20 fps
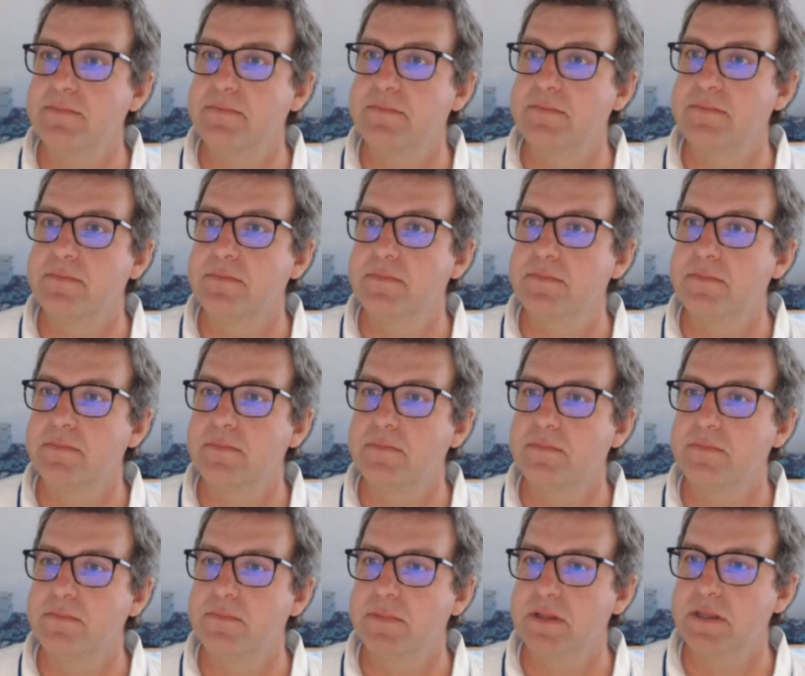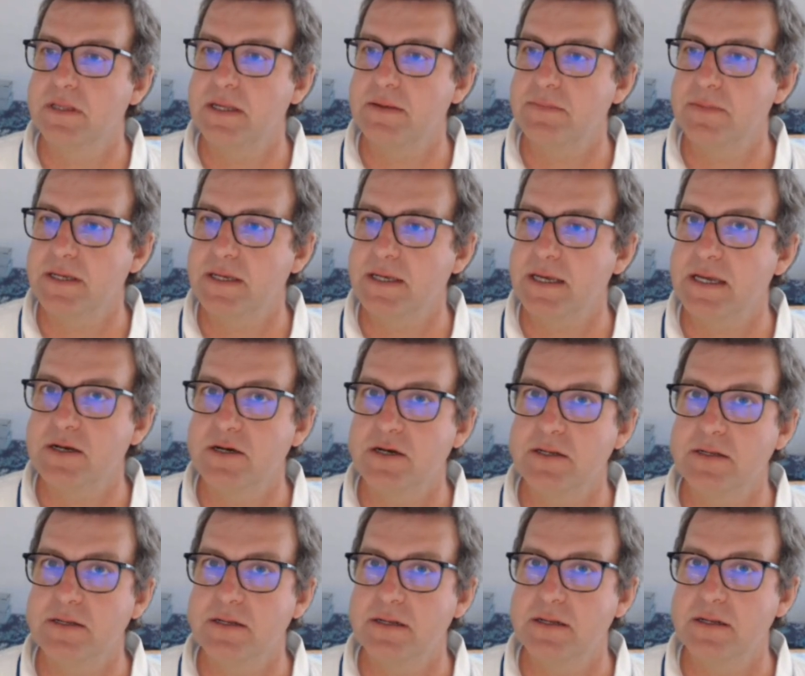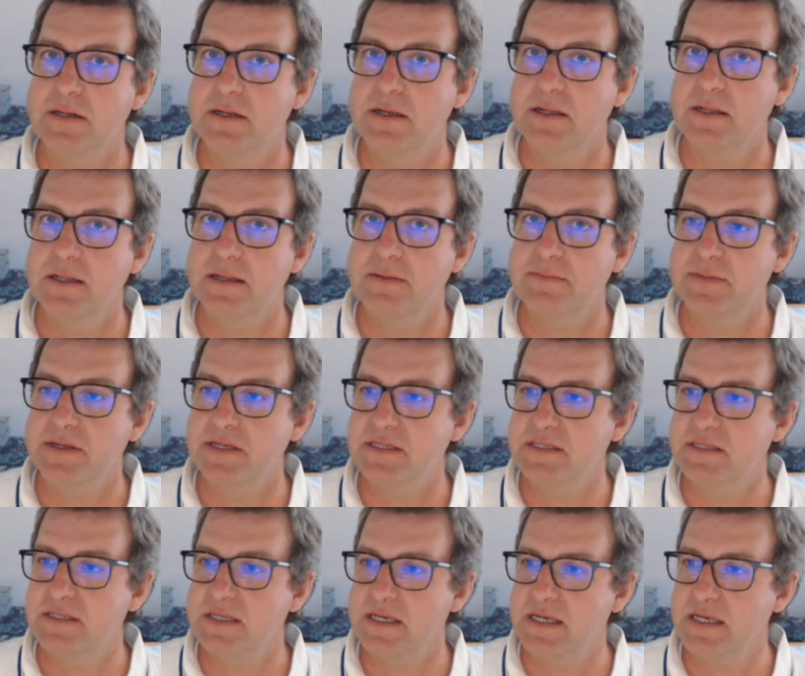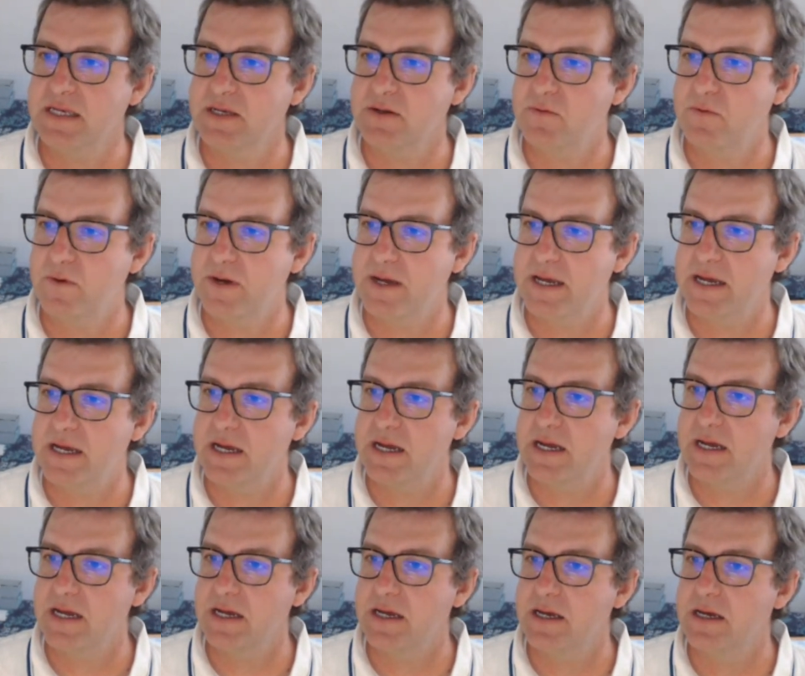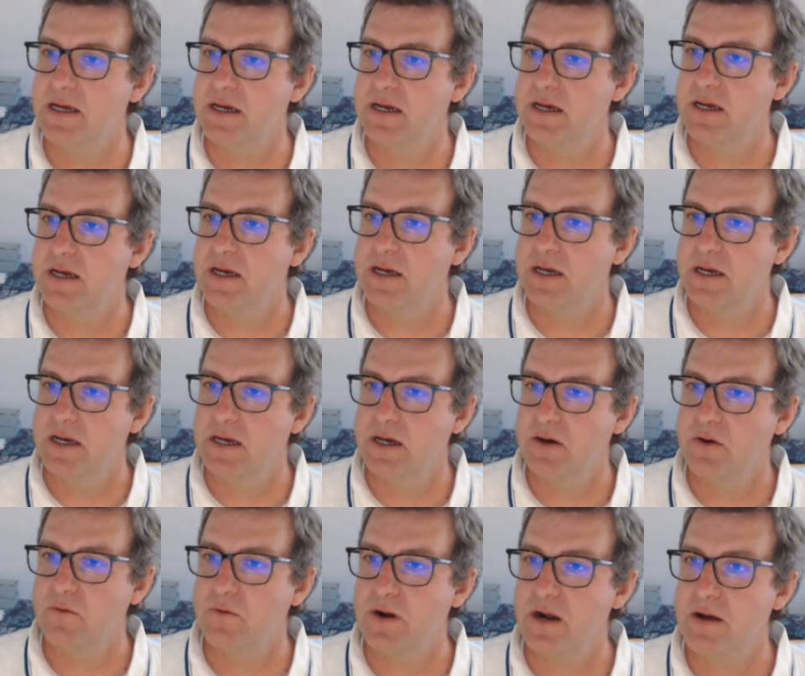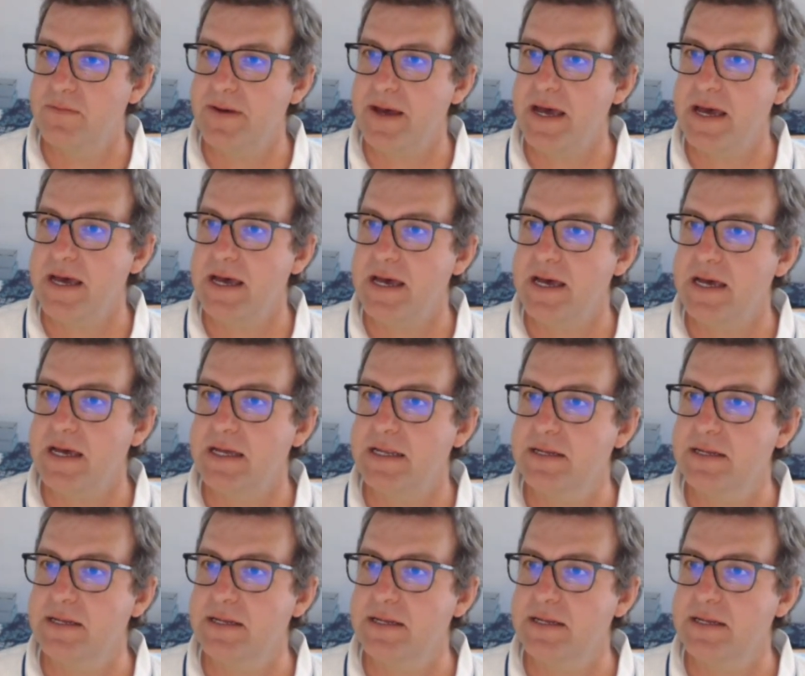yeah, let me, hang on. Uh, let me see where, where I'm